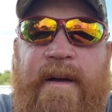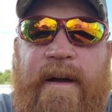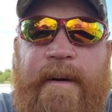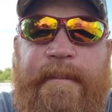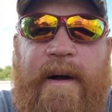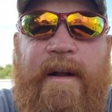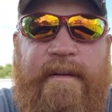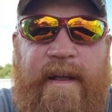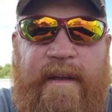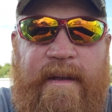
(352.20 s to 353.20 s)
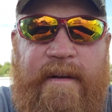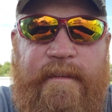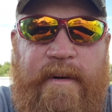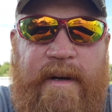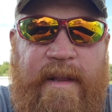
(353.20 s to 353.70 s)
Ought to take you
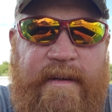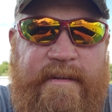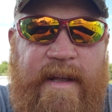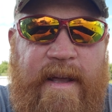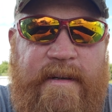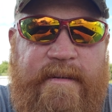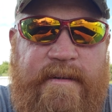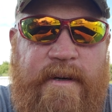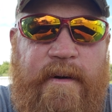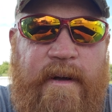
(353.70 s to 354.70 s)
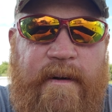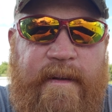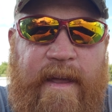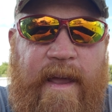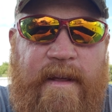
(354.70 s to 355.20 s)
in one of these days and show you all
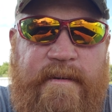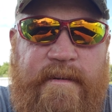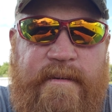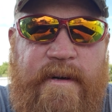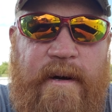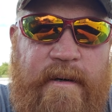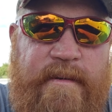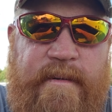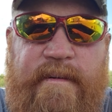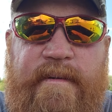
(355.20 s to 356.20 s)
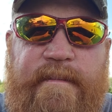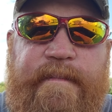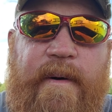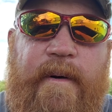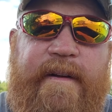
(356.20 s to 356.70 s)
the cans and jars that
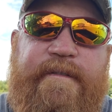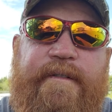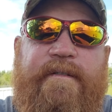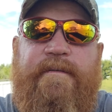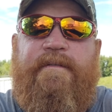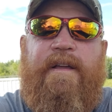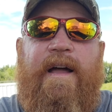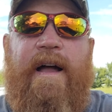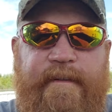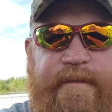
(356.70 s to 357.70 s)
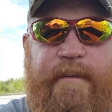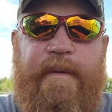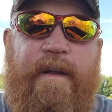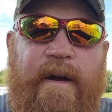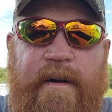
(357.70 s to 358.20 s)
my wife got from
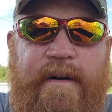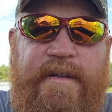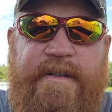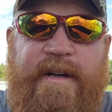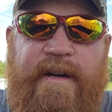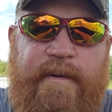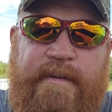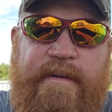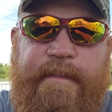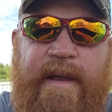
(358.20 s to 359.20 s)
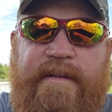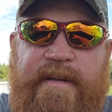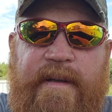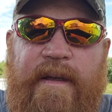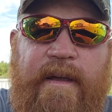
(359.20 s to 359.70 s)
the garden this year. It was
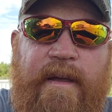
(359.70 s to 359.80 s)
amazing.